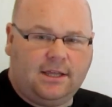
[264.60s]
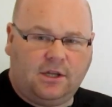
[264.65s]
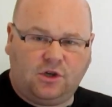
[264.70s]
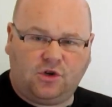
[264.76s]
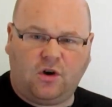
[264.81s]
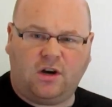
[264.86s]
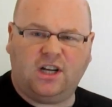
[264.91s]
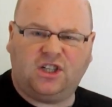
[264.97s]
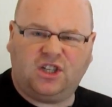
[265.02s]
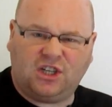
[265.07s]
either
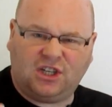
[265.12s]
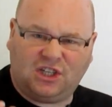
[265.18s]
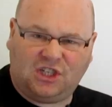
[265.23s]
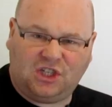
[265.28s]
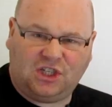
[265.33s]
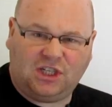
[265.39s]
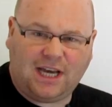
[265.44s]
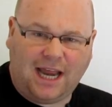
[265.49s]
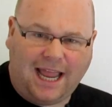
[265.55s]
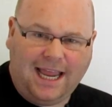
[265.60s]
trying to
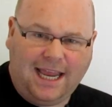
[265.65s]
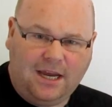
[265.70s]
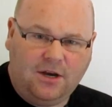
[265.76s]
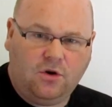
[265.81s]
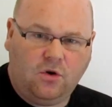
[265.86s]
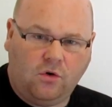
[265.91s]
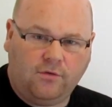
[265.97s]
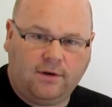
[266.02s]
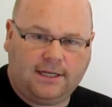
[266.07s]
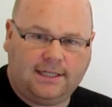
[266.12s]
sustain
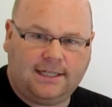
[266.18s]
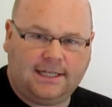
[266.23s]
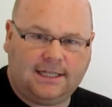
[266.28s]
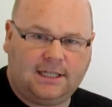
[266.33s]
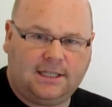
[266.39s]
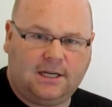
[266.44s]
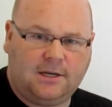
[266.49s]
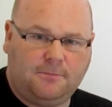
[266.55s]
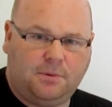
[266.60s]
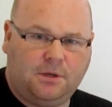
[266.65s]
your
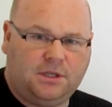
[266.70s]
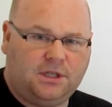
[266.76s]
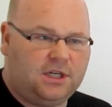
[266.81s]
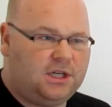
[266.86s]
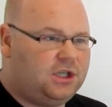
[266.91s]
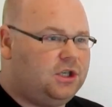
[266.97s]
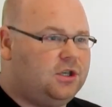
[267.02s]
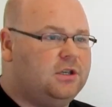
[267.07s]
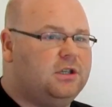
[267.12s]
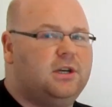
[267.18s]
existing
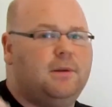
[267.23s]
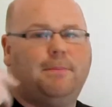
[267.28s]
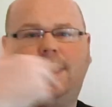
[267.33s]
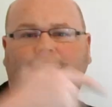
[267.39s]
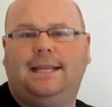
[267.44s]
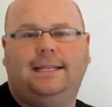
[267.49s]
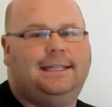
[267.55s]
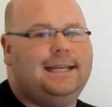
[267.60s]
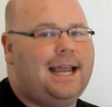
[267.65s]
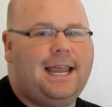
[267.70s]
position to
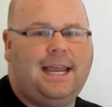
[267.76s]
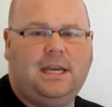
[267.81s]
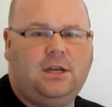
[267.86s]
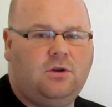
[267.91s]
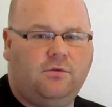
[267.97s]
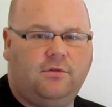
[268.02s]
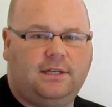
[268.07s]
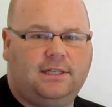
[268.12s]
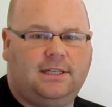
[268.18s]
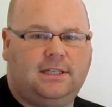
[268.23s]
maintain
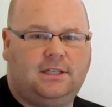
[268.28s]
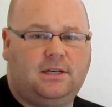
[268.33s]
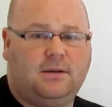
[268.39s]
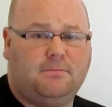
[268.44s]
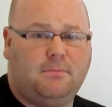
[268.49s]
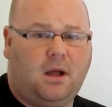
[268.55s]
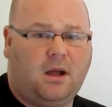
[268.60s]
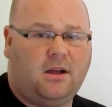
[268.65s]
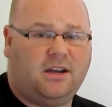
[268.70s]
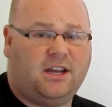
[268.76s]
your
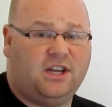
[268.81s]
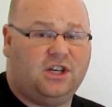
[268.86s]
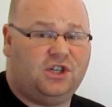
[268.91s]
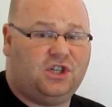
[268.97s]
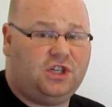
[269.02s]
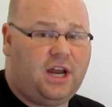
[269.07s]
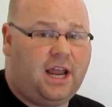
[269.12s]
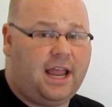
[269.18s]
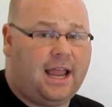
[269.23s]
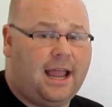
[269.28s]
existing market
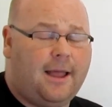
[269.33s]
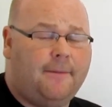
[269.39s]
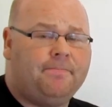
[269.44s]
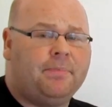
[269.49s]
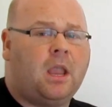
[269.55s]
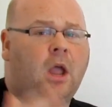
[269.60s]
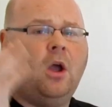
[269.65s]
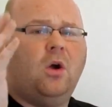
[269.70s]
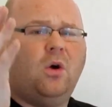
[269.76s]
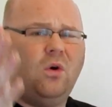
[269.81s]
share,
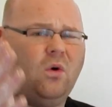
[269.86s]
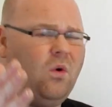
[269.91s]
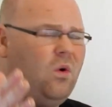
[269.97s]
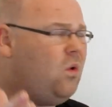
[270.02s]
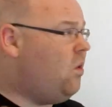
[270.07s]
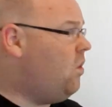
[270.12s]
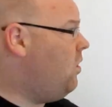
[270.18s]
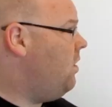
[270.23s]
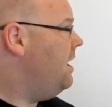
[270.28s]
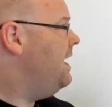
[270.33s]

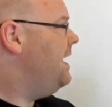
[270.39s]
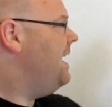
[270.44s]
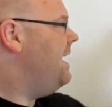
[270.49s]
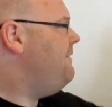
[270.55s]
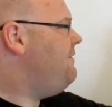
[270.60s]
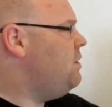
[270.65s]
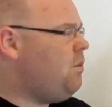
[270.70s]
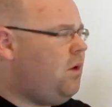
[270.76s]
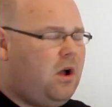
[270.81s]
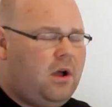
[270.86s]
or
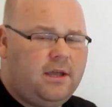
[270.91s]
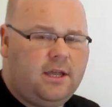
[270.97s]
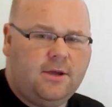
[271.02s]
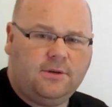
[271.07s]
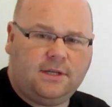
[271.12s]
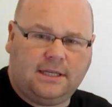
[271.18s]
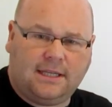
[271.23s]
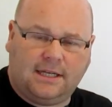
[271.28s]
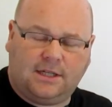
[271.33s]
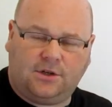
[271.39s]
if you are
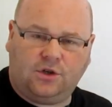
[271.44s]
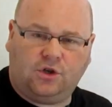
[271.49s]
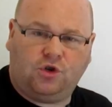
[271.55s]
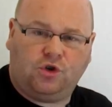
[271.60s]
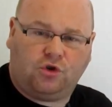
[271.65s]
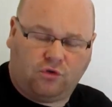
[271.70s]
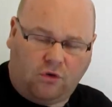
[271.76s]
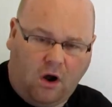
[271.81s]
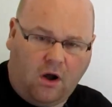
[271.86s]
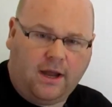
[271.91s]
using this to
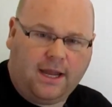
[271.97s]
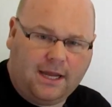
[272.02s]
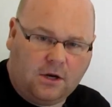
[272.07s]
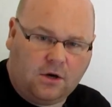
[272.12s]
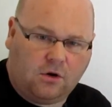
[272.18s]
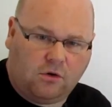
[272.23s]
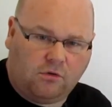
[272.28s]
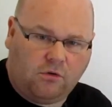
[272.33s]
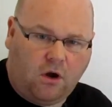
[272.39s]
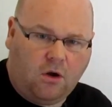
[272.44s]
try
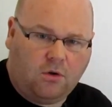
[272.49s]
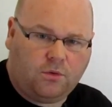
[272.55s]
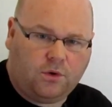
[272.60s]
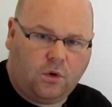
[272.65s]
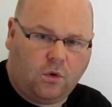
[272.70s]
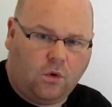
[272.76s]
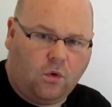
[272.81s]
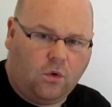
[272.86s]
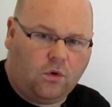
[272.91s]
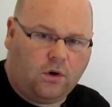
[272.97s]
and grow
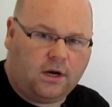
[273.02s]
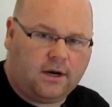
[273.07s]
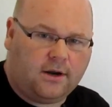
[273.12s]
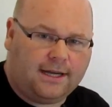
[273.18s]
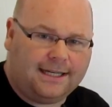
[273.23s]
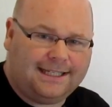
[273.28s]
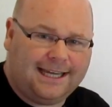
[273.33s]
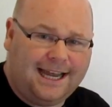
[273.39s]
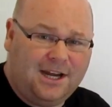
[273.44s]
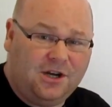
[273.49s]
your
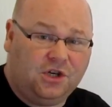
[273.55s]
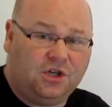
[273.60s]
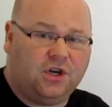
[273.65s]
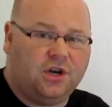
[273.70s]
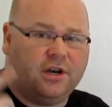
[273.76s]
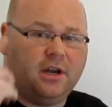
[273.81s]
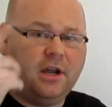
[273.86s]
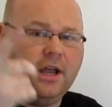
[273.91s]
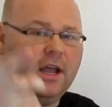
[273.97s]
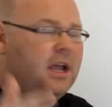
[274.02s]

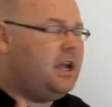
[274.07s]
organization,